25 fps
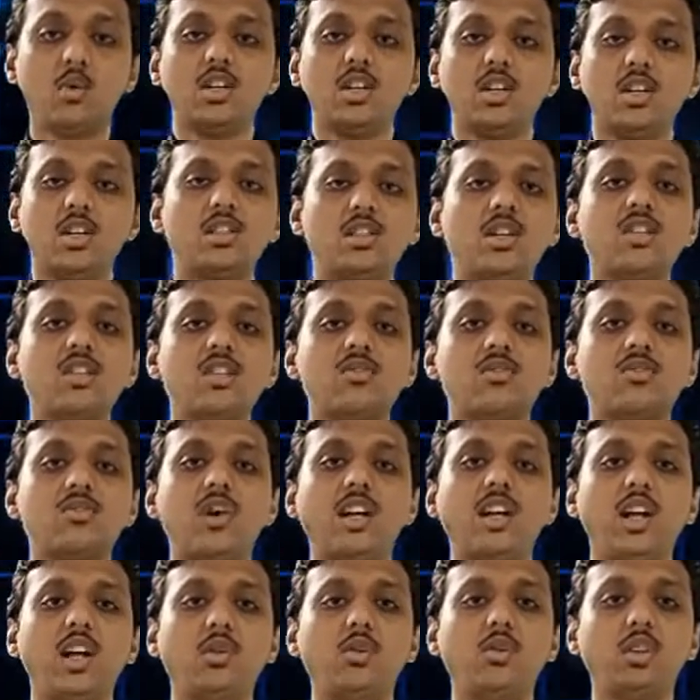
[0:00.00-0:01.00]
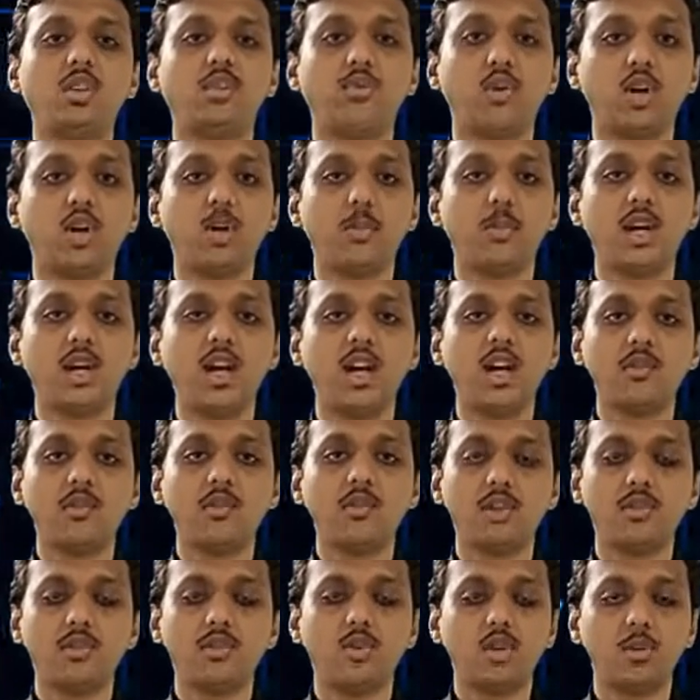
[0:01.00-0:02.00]
just write down the formula. Our
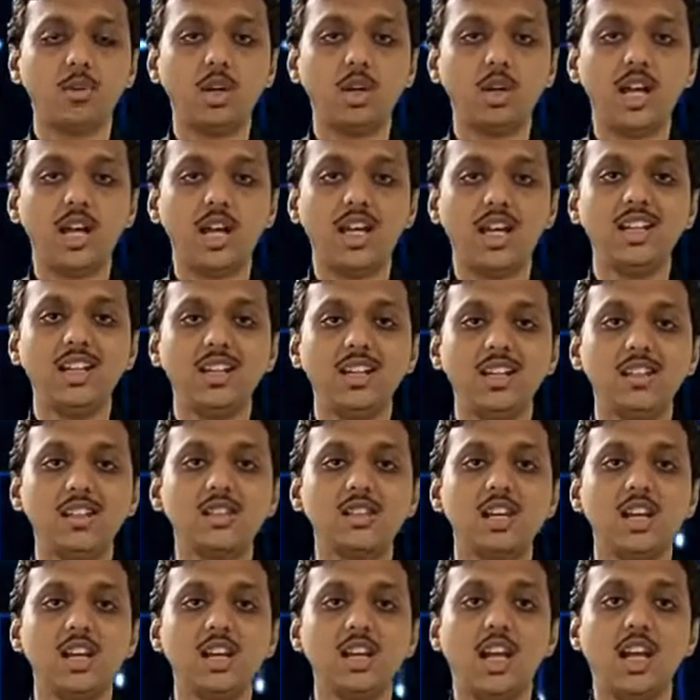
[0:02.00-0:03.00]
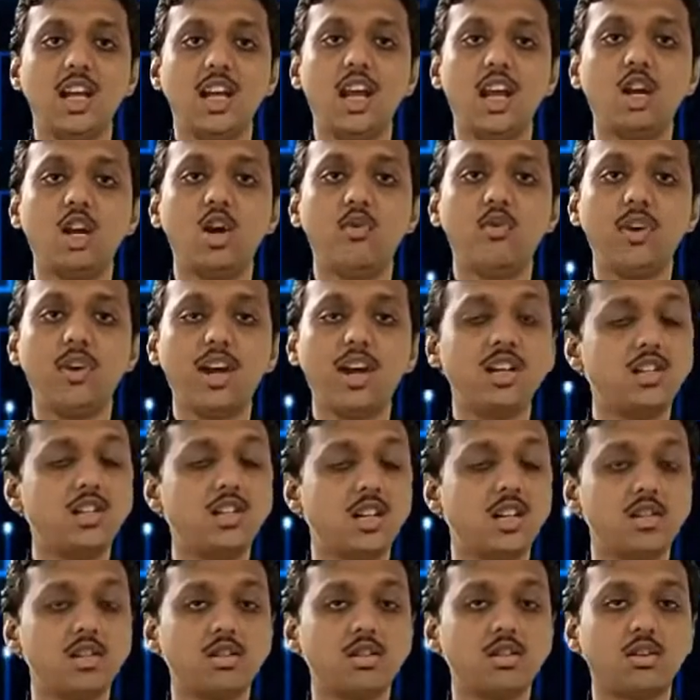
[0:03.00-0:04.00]
formula is A of IJ
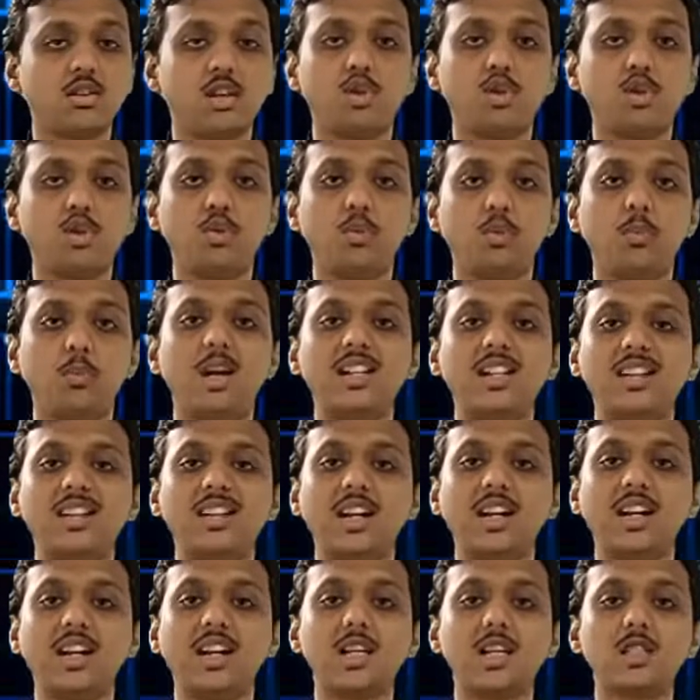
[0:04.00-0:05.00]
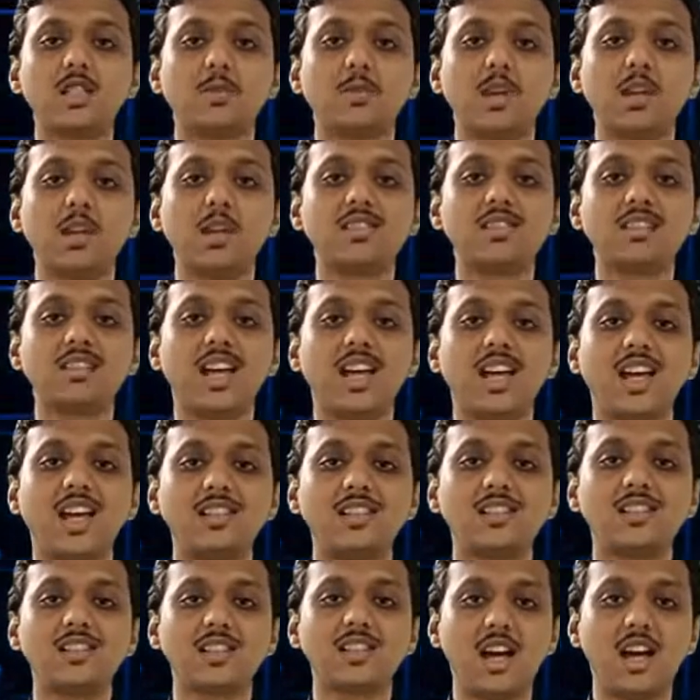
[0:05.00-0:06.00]
is equal to base address plus size
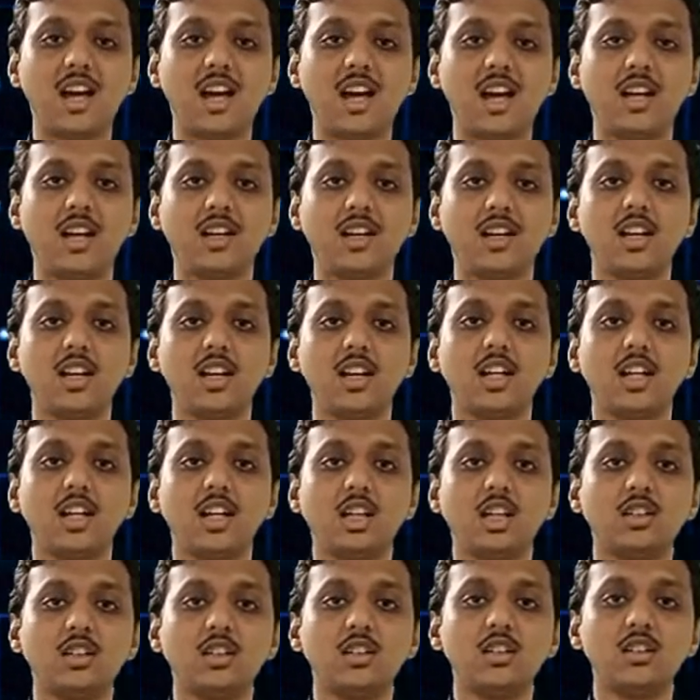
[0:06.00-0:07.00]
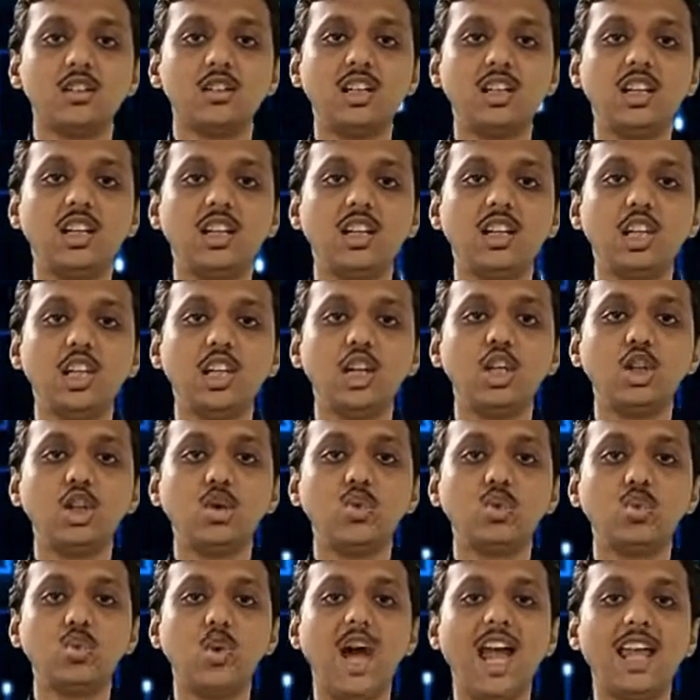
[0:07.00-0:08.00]
star C into
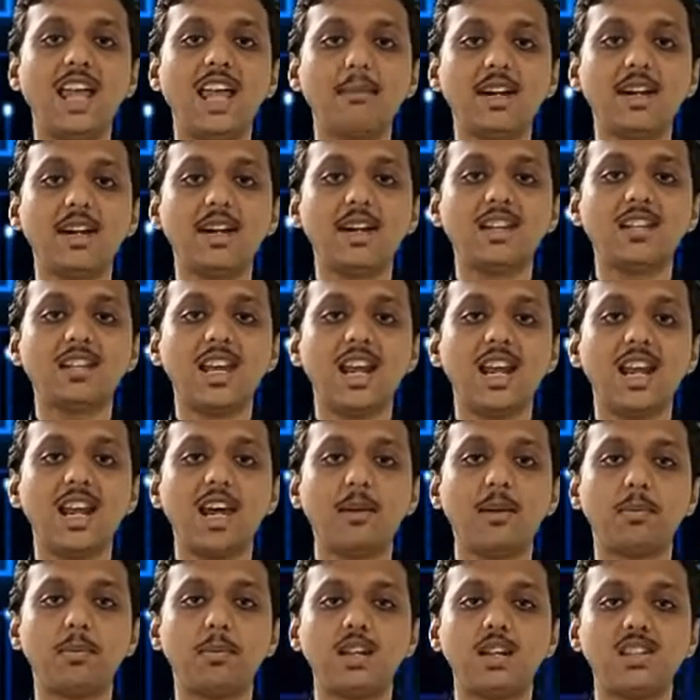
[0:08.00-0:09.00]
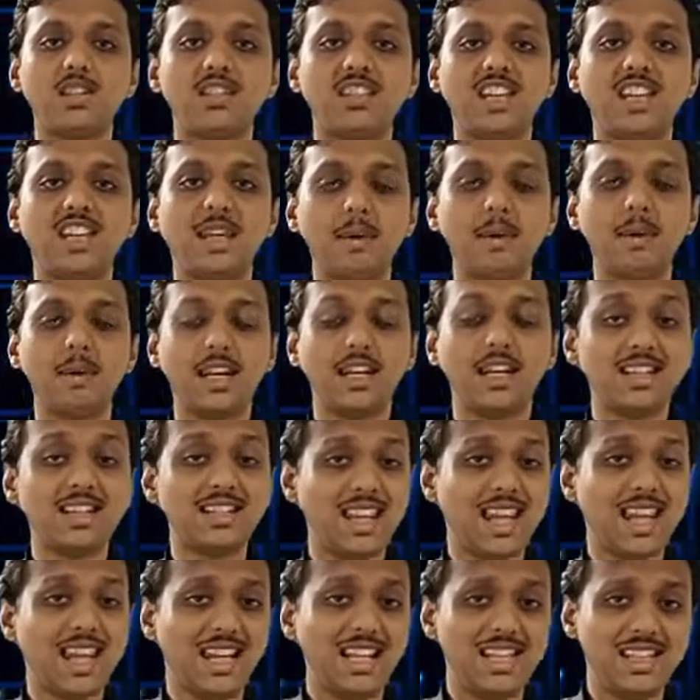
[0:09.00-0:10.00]
I minus LR plus J minus
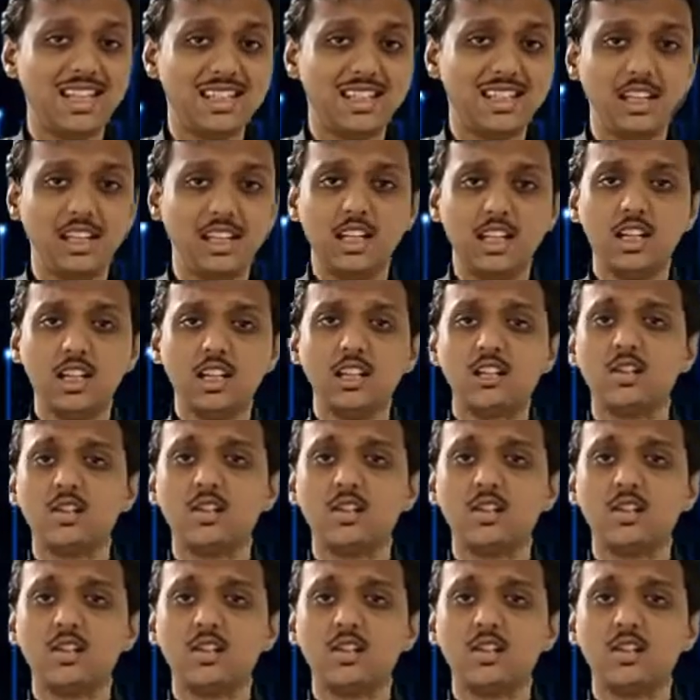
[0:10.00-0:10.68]
LC. So